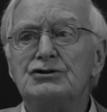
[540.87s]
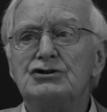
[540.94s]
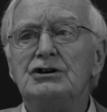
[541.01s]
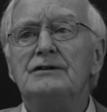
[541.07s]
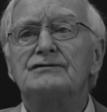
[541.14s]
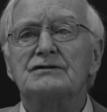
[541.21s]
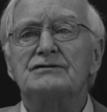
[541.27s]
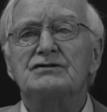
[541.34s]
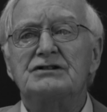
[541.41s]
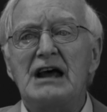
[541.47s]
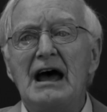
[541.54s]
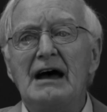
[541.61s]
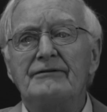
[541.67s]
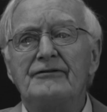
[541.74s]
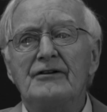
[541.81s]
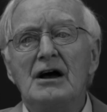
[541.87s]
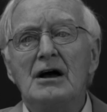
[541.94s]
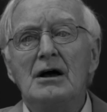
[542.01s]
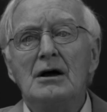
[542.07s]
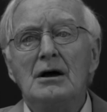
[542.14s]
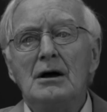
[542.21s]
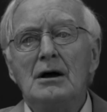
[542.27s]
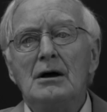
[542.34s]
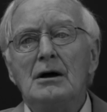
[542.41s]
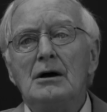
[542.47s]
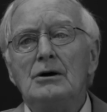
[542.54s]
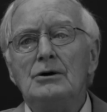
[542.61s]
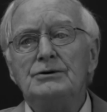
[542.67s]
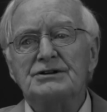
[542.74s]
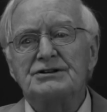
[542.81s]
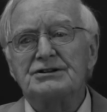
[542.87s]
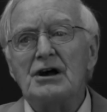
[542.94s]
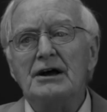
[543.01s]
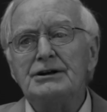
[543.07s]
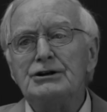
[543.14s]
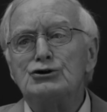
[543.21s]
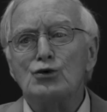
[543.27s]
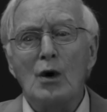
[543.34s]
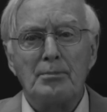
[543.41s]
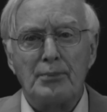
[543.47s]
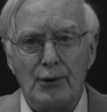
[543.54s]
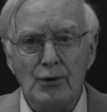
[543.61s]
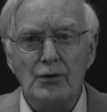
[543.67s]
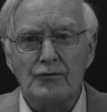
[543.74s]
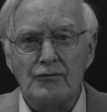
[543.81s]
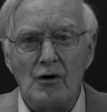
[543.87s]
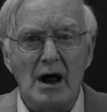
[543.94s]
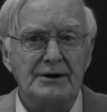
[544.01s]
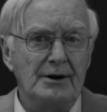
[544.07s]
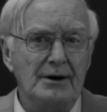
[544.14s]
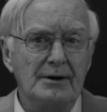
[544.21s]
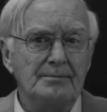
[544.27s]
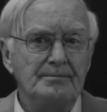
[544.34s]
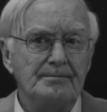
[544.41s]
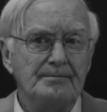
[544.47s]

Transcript: Chiefs of Staff, who decided to approve Rutter.